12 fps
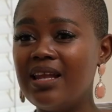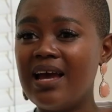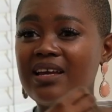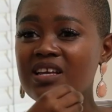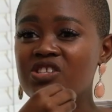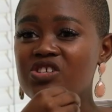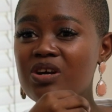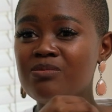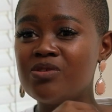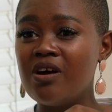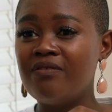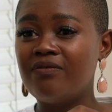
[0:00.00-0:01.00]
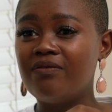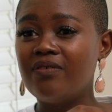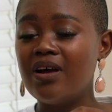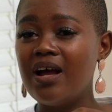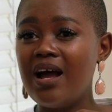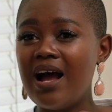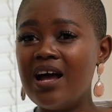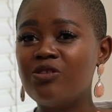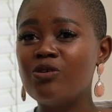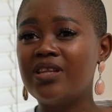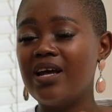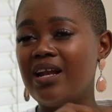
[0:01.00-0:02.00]
Like in terms of, I
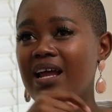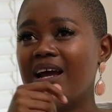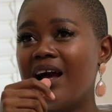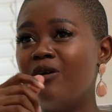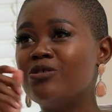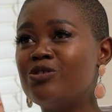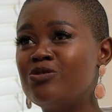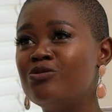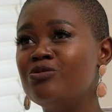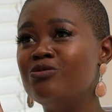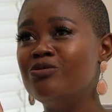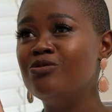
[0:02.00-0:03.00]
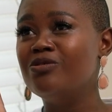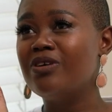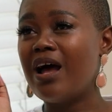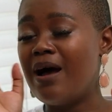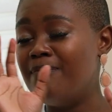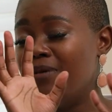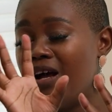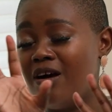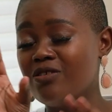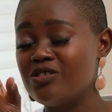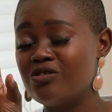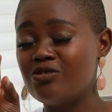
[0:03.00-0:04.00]
thought that like I was
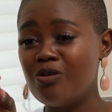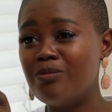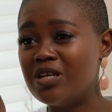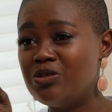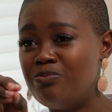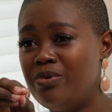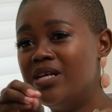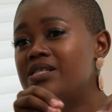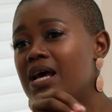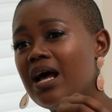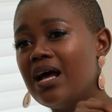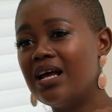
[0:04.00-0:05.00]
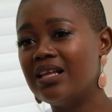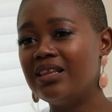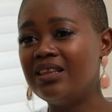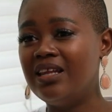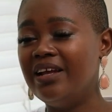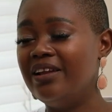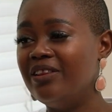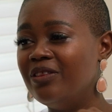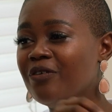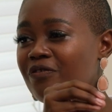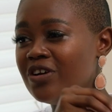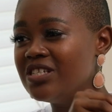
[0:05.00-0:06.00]
so much better than
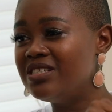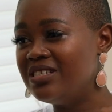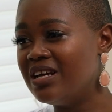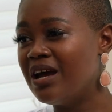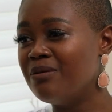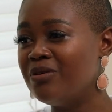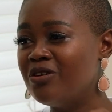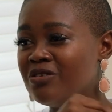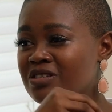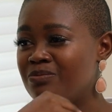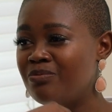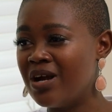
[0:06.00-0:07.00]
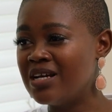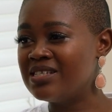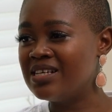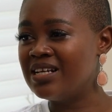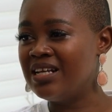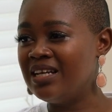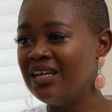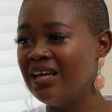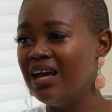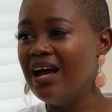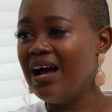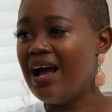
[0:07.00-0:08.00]
the first year because practically
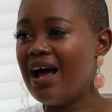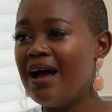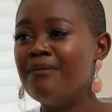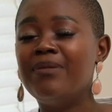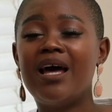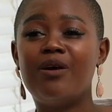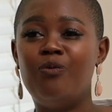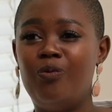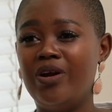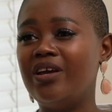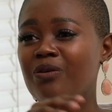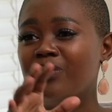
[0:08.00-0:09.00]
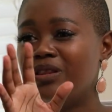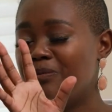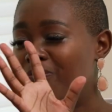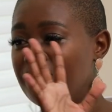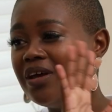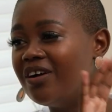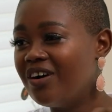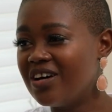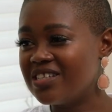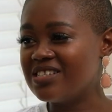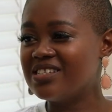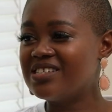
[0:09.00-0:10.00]
I'm like working with the big
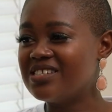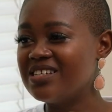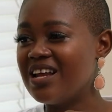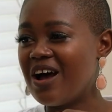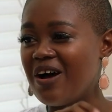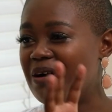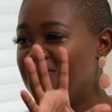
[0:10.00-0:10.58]
artists now.